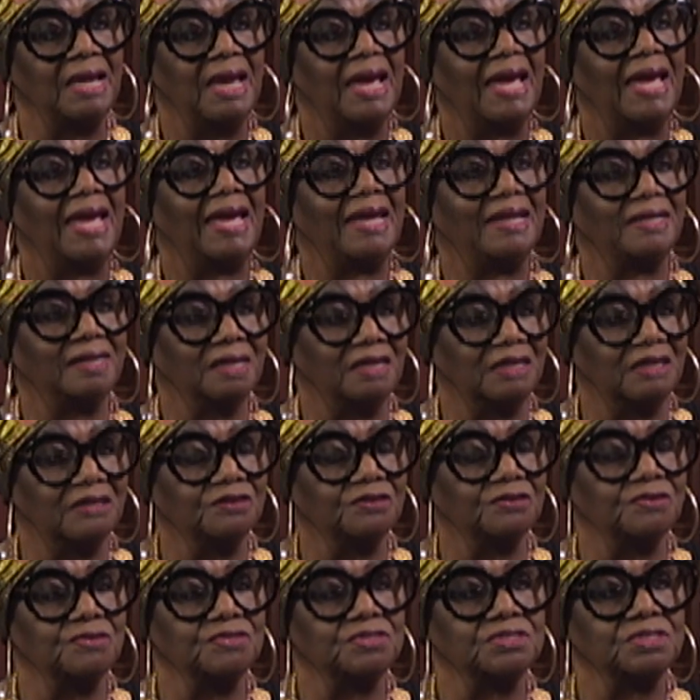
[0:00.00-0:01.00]
and
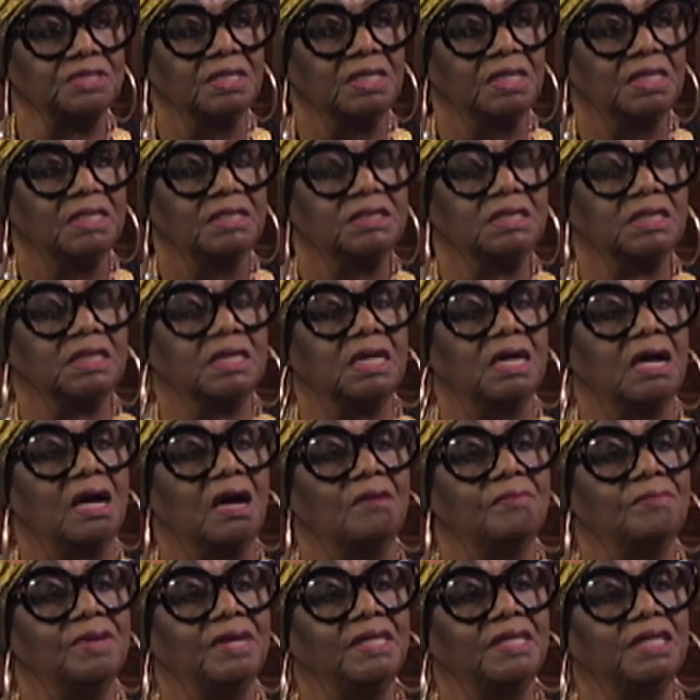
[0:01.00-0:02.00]
others to
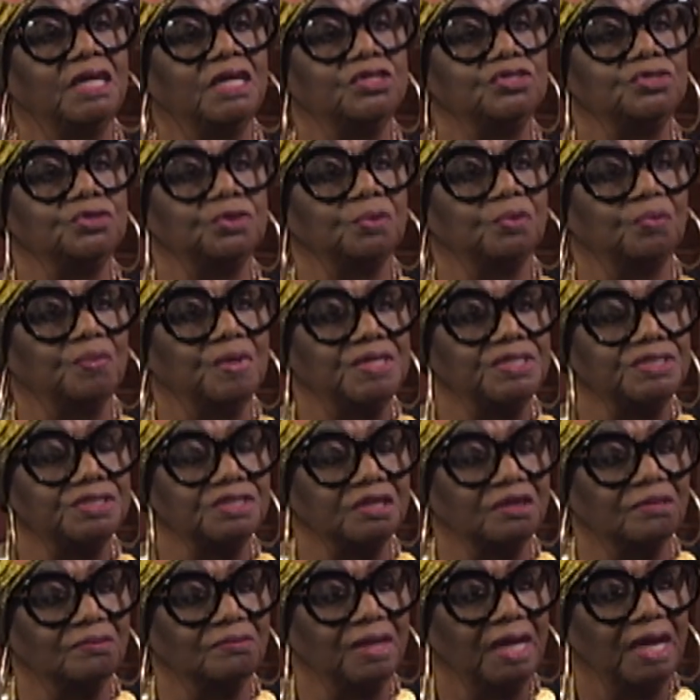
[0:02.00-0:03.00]
come and get your
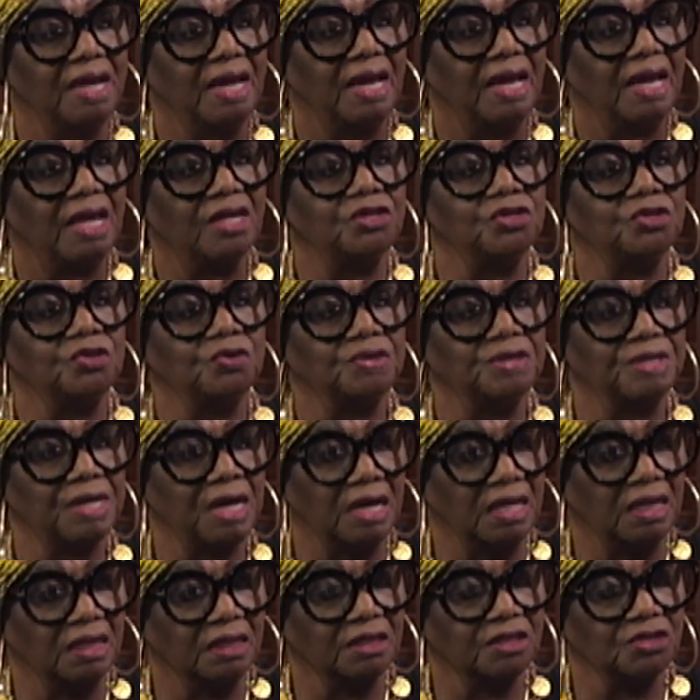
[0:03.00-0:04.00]
wisdom and your
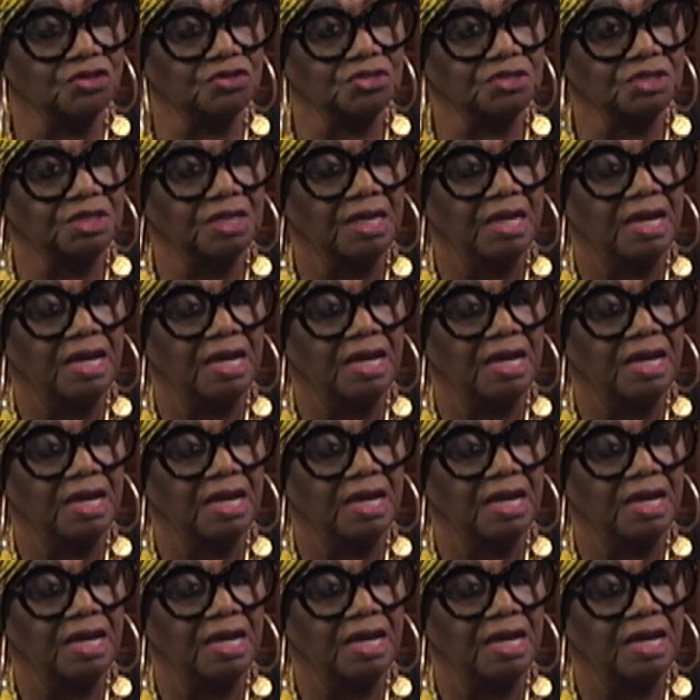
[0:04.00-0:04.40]
knowledge.